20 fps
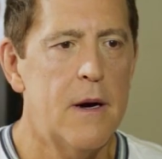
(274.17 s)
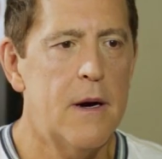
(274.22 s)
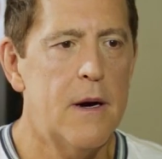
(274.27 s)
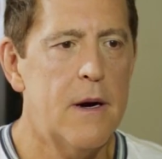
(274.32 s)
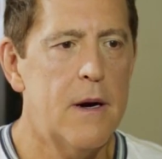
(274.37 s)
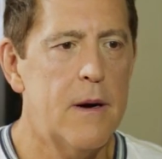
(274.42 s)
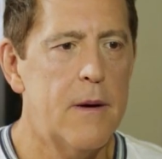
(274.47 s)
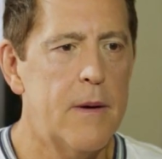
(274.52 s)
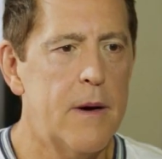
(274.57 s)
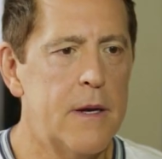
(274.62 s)

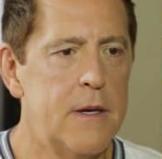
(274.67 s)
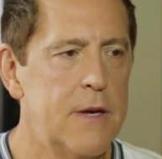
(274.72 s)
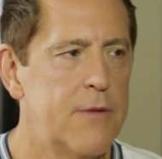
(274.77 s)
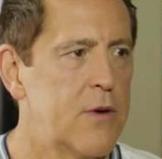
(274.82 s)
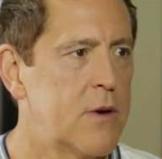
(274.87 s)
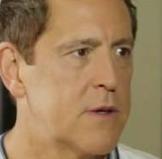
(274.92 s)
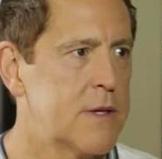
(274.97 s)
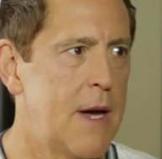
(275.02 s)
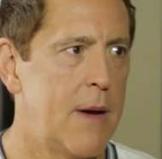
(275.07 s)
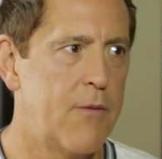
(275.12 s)
Uh, a
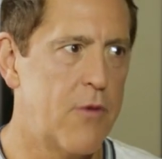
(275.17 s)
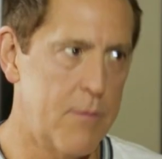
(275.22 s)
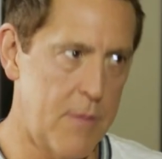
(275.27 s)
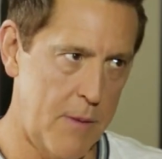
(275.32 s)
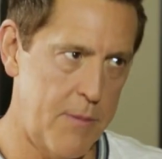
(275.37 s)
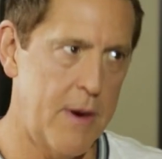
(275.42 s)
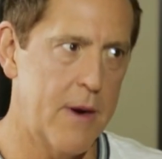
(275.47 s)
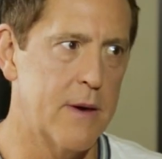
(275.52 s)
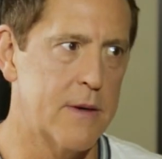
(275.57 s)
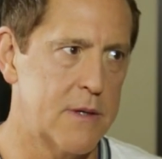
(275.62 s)
difficult time for
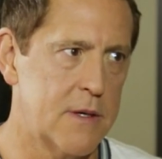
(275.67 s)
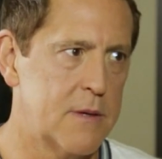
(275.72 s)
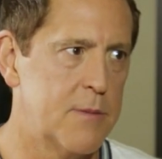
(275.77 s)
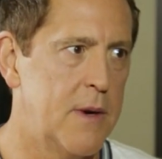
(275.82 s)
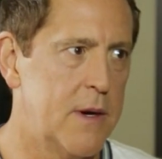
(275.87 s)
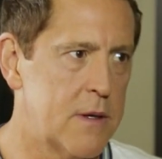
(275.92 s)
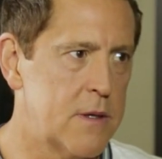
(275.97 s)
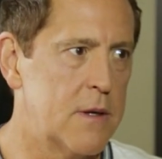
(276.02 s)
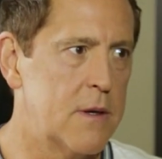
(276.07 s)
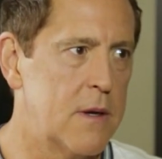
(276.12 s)
my parents,
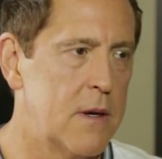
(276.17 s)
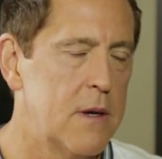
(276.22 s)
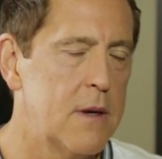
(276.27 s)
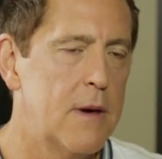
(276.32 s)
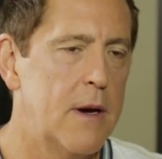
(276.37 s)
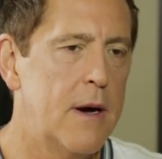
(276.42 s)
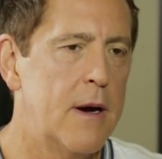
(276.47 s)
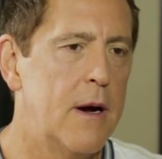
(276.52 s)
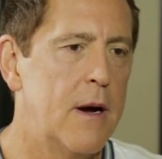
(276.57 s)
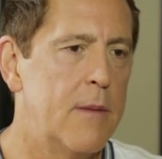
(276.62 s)
especially.
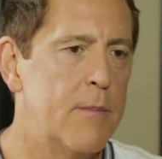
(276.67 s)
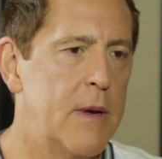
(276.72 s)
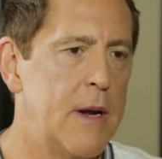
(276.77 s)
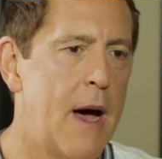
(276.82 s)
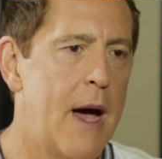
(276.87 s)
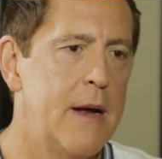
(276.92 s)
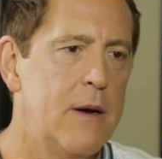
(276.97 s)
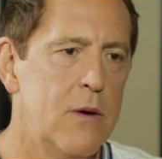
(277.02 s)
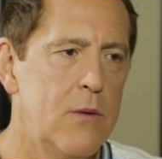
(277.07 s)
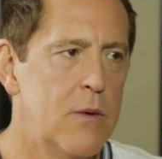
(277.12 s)
Mm-hmm. Uh,
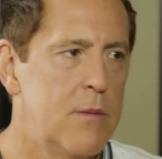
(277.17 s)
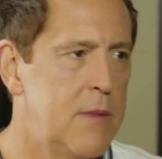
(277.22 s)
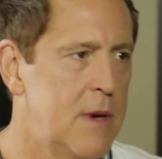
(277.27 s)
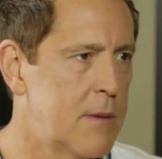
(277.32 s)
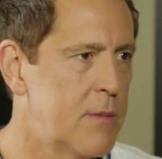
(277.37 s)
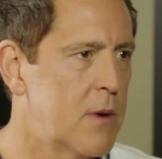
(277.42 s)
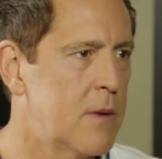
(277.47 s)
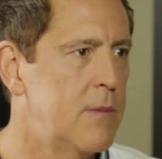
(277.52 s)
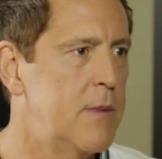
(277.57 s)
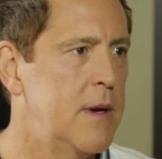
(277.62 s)
but I do
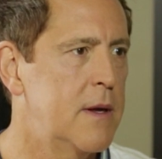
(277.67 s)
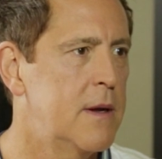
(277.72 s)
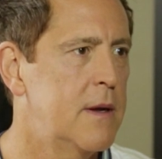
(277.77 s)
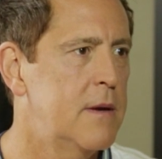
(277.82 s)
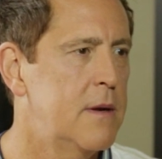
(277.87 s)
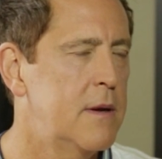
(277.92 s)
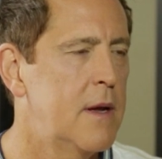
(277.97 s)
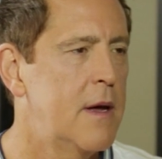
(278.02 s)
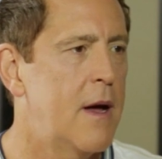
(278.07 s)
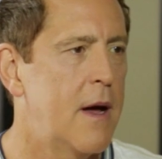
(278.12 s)
remember being
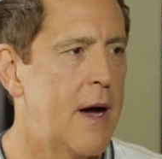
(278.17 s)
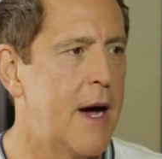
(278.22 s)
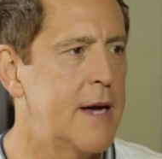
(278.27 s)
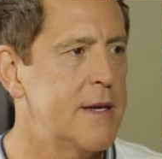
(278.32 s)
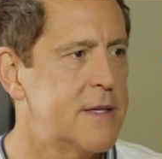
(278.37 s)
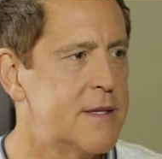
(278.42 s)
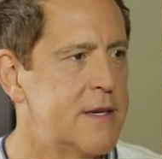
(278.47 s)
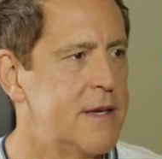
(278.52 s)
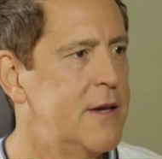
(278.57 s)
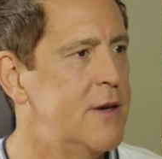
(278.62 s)
in
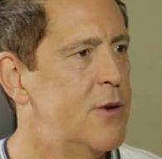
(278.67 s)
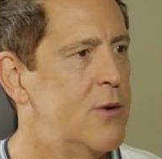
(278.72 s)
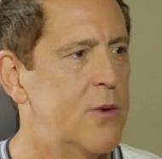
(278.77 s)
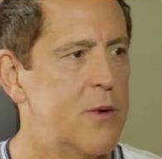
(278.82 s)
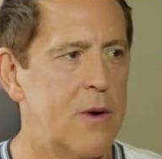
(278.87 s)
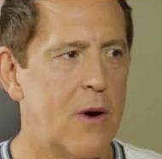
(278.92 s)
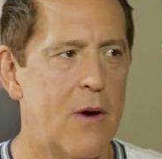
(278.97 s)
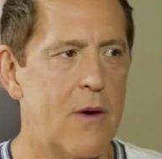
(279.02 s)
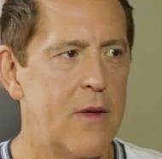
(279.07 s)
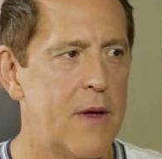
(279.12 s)
ICU
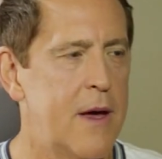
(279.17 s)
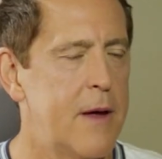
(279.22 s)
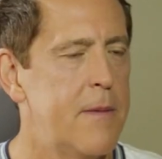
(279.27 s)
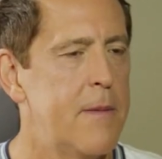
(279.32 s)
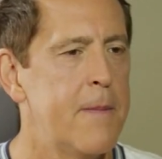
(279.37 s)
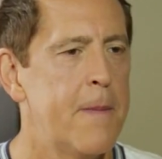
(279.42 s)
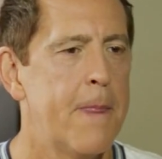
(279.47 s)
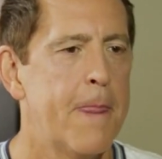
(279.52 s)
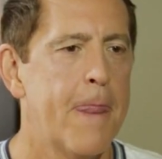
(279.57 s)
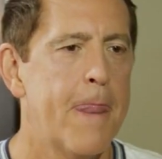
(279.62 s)
and all that.
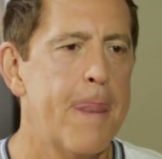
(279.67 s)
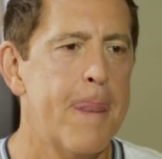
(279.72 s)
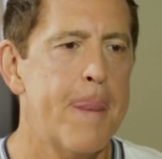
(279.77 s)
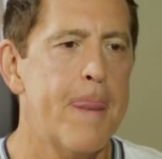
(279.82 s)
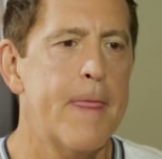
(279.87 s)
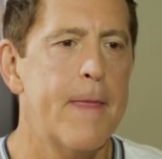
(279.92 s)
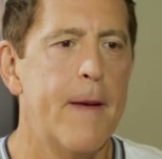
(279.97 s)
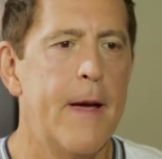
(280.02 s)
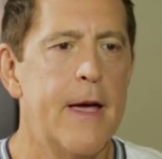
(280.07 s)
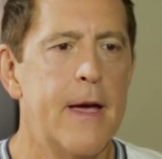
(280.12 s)

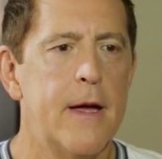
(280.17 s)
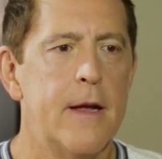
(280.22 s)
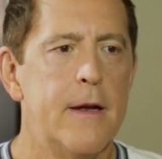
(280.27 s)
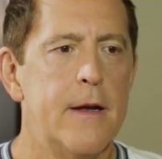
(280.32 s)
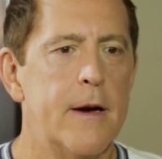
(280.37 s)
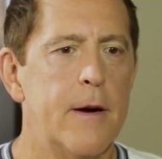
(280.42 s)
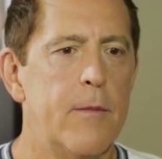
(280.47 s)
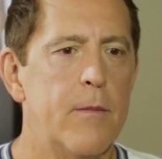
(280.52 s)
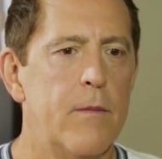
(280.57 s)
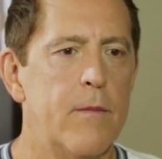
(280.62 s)

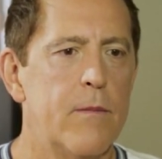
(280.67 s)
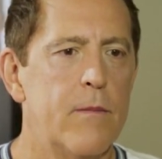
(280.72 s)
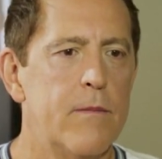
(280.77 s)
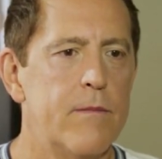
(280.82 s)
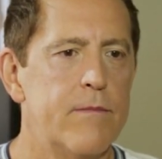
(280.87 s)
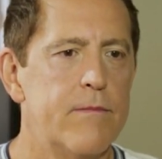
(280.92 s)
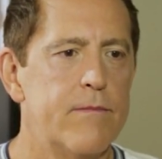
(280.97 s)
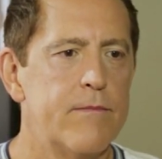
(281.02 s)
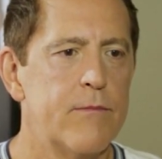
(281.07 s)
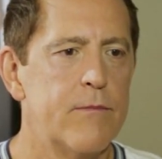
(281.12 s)
And um,
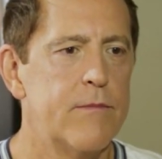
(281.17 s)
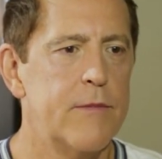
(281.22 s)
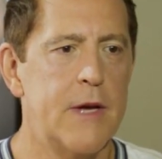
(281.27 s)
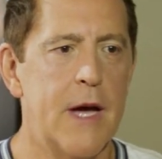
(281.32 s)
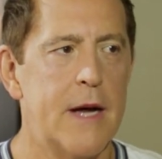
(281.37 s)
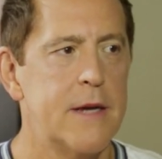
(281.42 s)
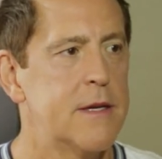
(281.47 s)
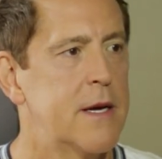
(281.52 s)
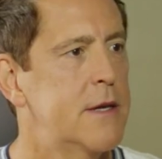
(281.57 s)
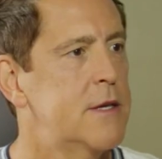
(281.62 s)

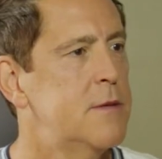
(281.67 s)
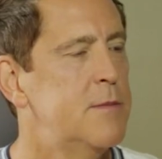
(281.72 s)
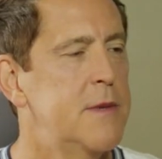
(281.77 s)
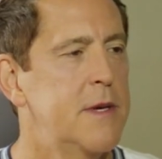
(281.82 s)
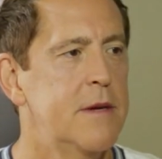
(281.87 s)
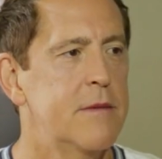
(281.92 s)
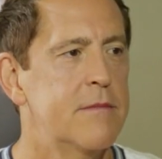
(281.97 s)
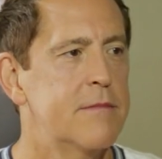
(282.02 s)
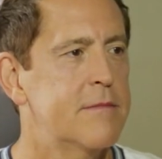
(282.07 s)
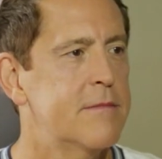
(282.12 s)
God touched
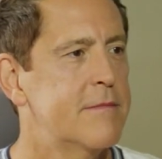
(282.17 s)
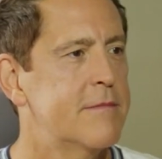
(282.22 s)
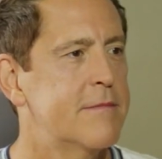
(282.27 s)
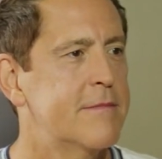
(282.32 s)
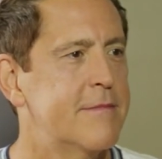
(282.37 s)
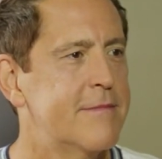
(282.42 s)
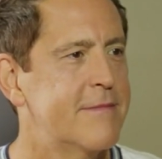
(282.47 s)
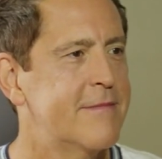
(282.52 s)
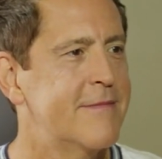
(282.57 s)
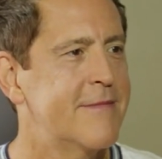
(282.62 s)
me.
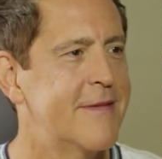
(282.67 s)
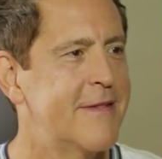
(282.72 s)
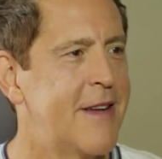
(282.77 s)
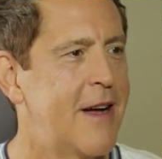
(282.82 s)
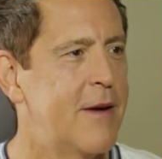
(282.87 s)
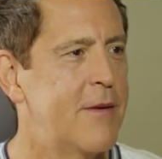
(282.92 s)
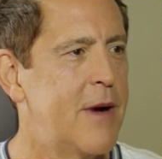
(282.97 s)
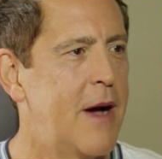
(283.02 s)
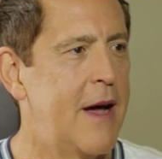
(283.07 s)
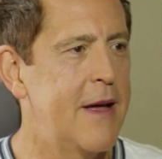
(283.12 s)

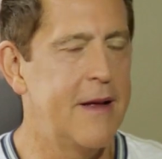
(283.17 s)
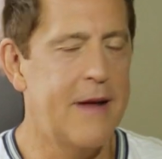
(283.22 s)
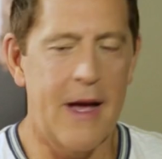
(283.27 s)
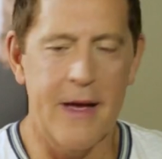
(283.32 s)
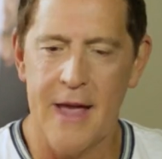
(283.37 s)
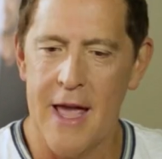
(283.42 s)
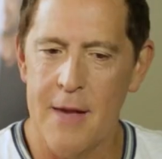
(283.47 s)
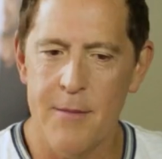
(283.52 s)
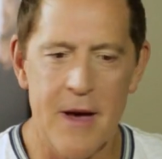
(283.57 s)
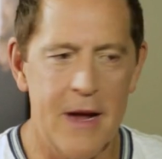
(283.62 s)
I,
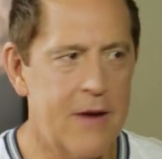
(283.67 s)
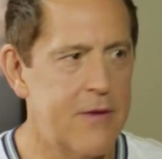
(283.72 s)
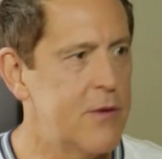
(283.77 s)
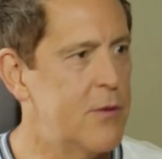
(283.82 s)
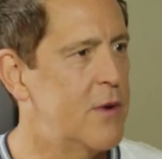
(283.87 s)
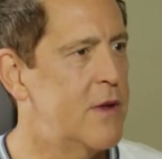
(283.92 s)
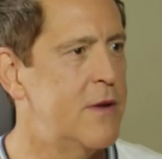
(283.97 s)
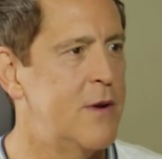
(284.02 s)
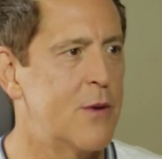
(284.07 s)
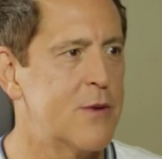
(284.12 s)
I came out of it
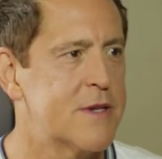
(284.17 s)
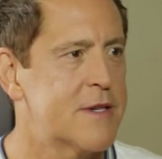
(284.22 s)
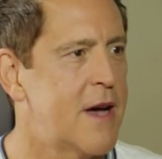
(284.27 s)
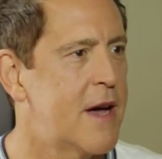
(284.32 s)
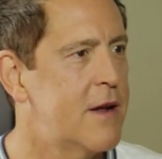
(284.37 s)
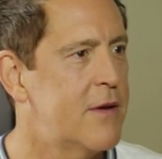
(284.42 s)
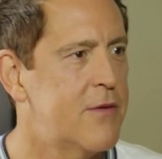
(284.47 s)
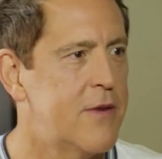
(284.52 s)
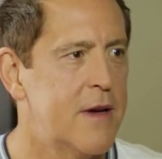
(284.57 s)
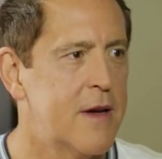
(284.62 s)
with no
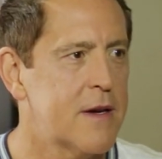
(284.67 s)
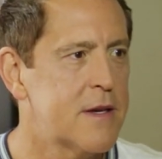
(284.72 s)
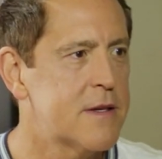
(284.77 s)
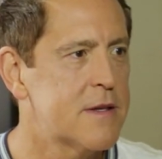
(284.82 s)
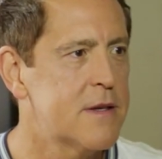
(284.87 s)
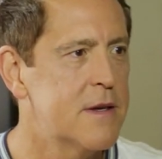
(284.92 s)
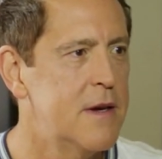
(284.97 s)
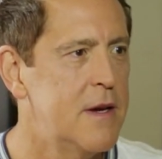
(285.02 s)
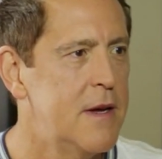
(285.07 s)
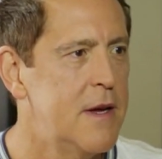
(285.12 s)
side
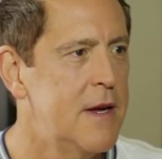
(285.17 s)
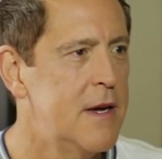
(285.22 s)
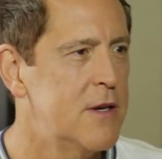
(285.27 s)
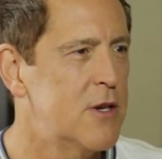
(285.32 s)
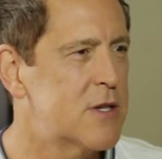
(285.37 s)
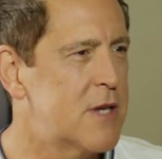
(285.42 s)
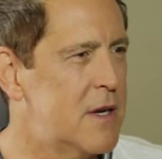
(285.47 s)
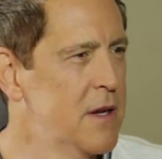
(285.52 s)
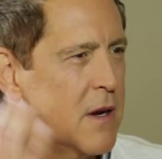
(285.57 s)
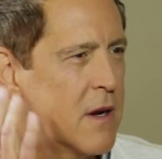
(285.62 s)
effects,
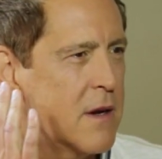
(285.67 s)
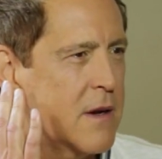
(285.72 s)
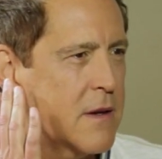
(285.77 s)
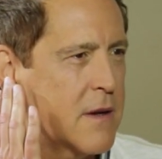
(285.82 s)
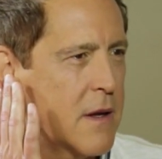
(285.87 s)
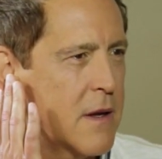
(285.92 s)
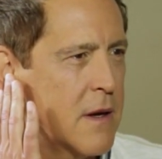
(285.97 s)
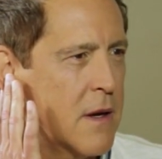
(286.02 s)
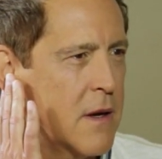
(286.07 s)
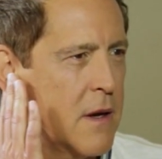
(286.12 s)
just a little
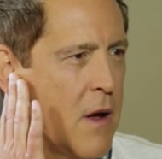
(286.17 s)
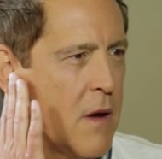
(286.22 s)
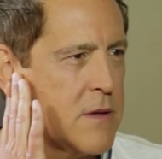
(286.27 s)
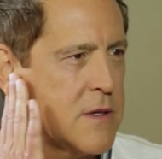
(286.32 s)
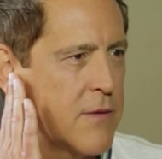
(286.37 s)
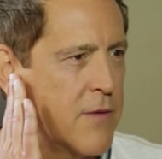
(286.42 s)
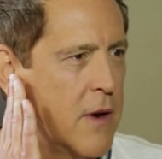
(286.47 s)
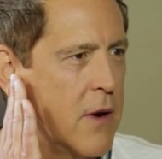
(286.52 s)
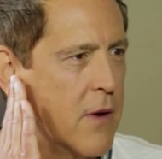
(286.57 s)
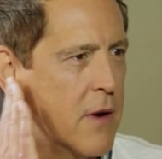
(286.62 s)

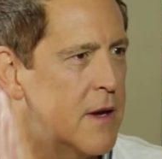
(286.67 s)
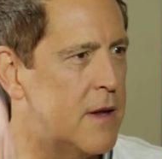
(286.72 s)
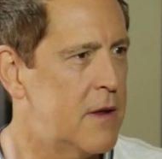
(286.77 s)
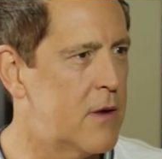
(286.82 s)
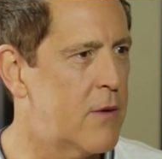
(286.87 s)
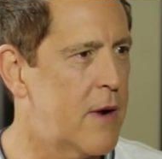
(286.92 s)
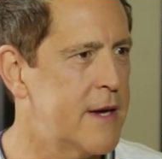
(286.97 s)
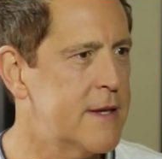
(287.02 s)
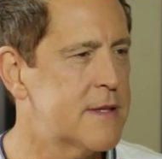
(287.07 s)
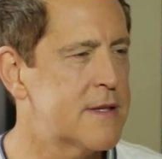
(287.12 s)
loss of hearing in
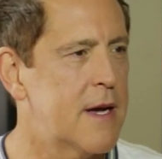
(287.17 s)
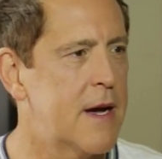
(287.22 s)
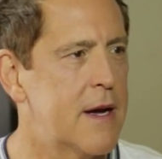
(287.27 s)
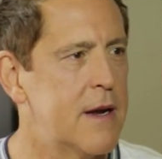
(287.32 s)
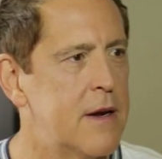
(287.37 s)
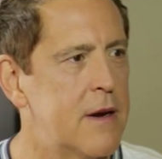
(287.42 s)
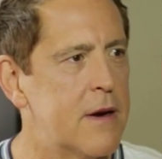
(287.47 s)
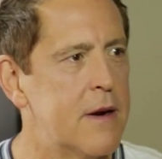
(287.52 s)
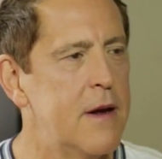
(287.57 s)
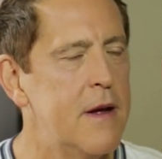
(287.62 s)
the right
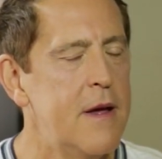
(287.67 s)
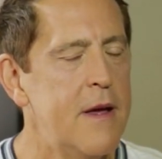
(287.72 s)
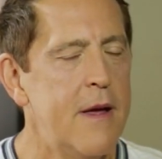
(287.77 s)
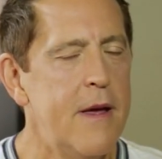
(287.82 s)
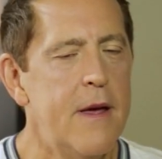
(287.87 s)
side here.